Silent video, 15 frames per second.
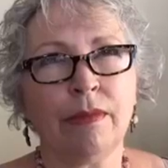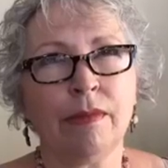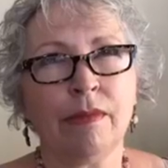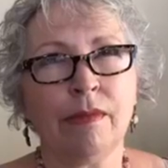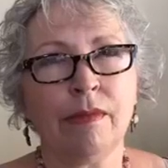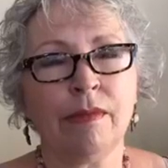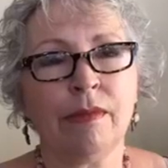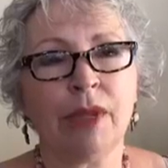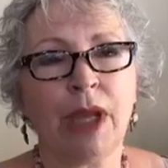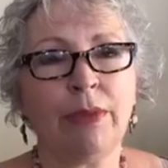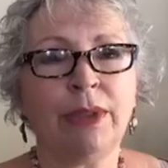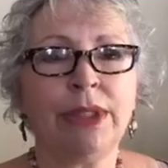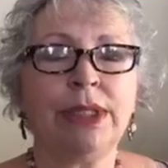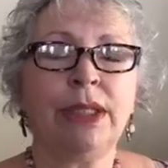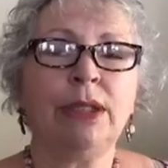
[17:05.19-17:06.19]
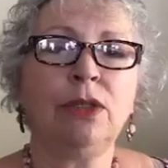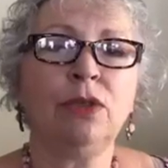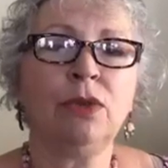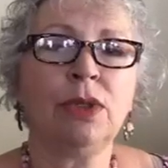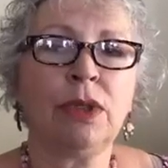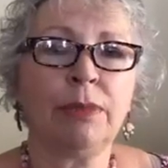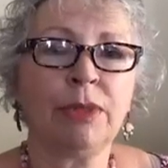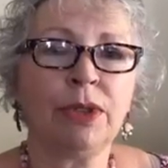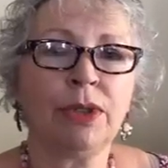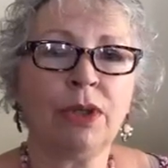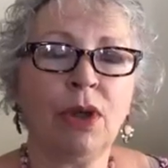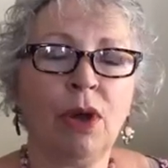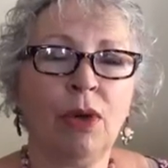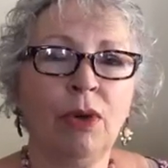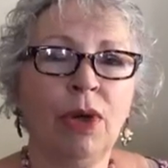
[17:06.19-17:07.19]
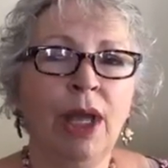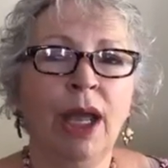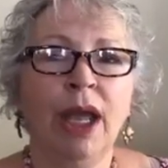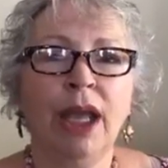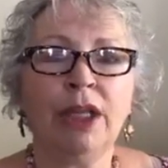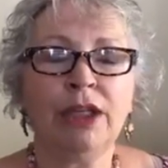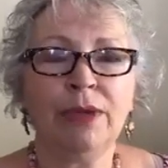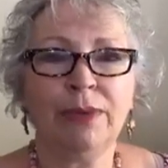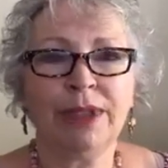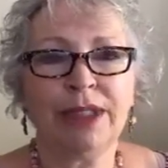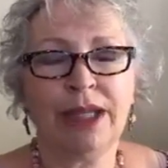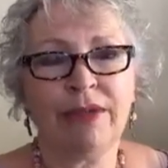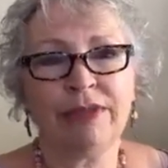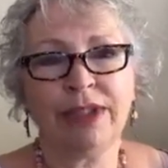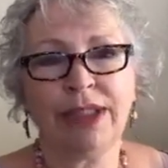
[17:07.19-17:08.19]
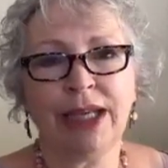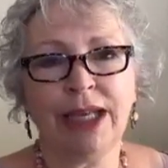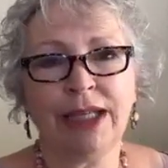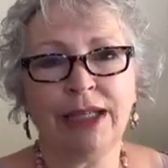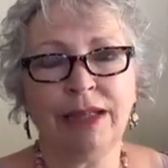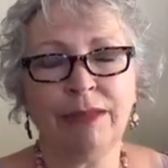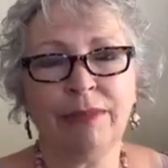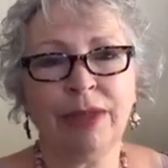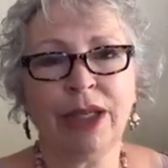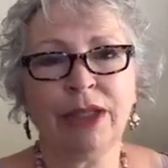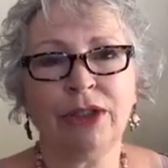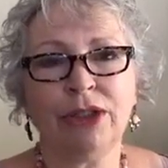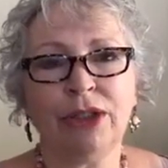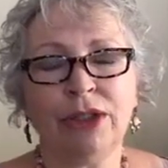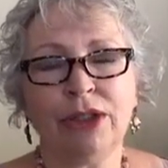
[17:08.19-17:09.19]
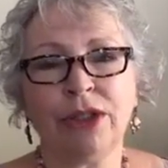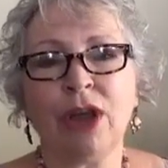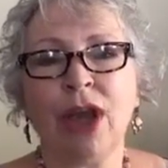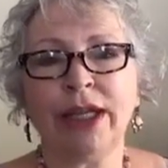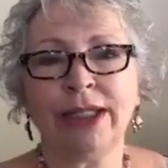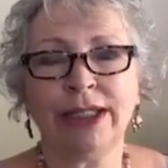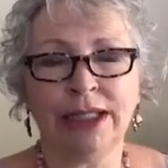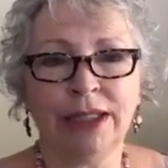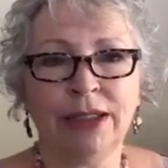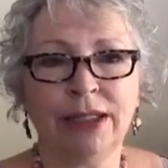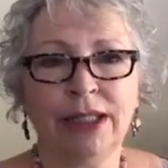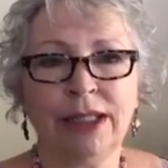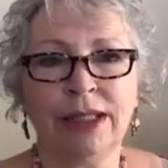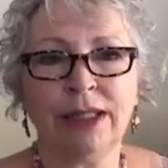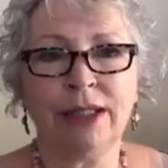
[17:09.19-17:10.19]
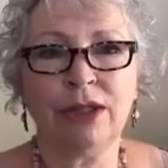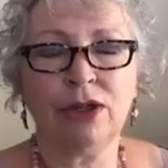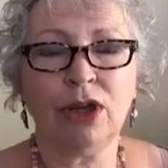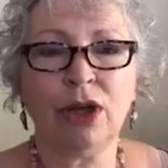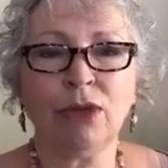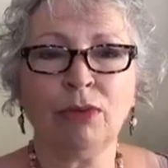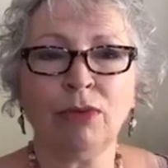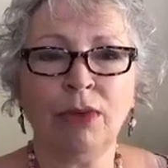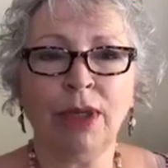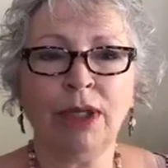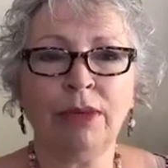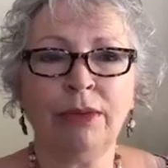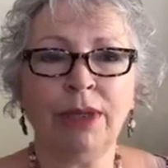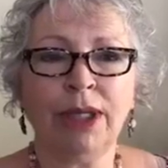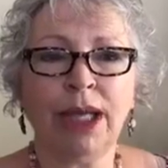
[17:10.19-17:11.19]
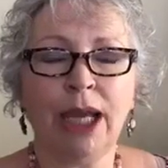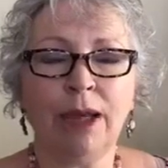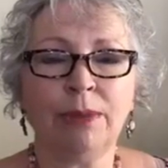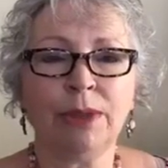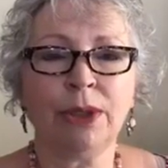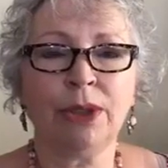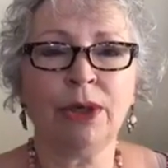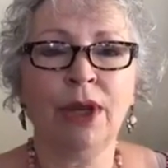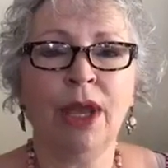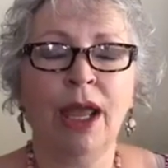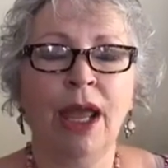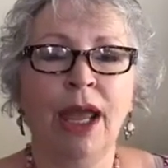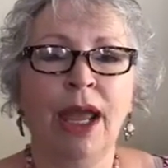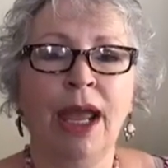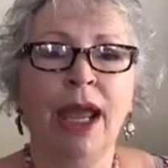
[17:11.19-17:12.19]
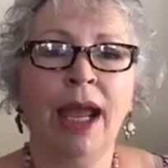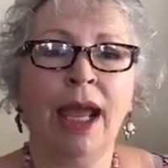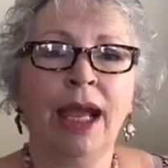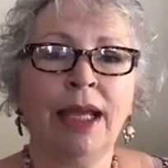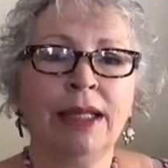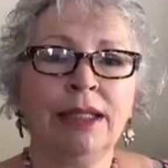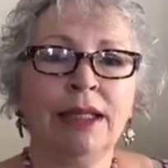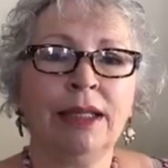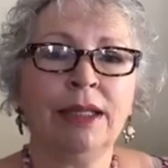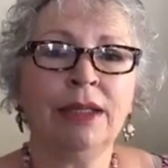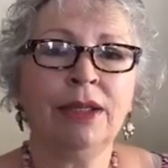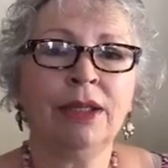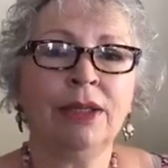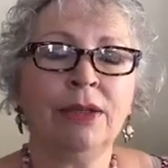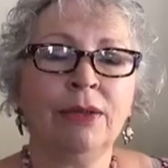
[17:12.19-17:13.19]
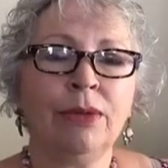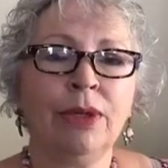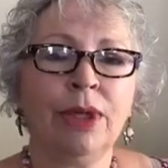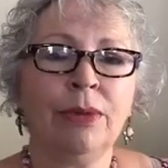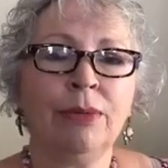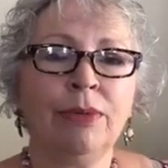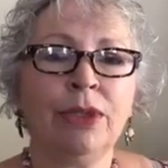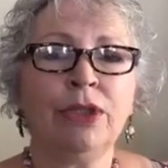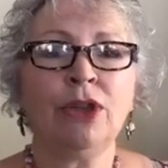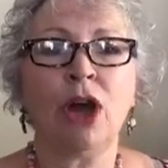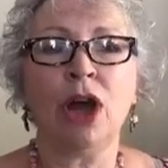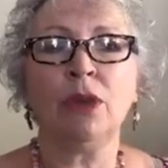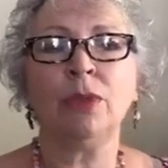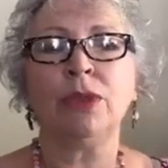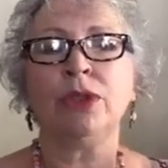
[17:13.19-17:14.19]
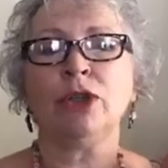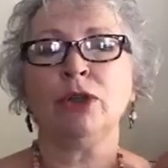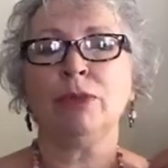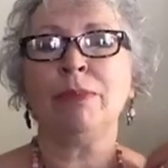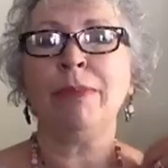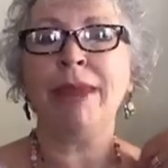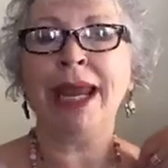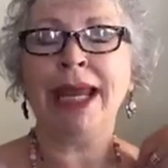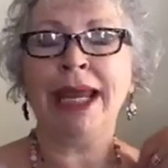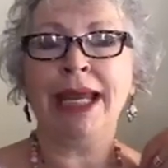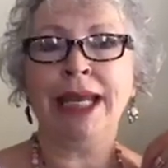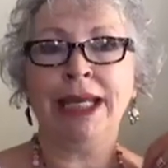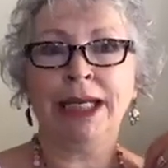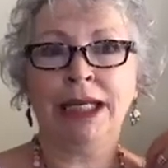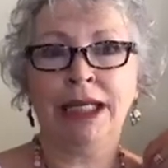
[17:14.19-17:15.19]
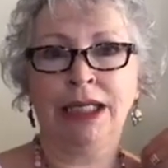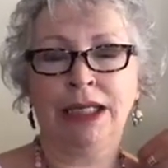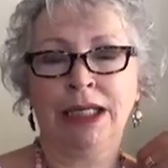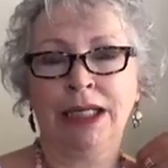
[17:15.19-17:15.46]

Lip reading: want to say 2 summers ago, and she was devastated because she's got an illness, and the dog really, really helped her. And the dog was her main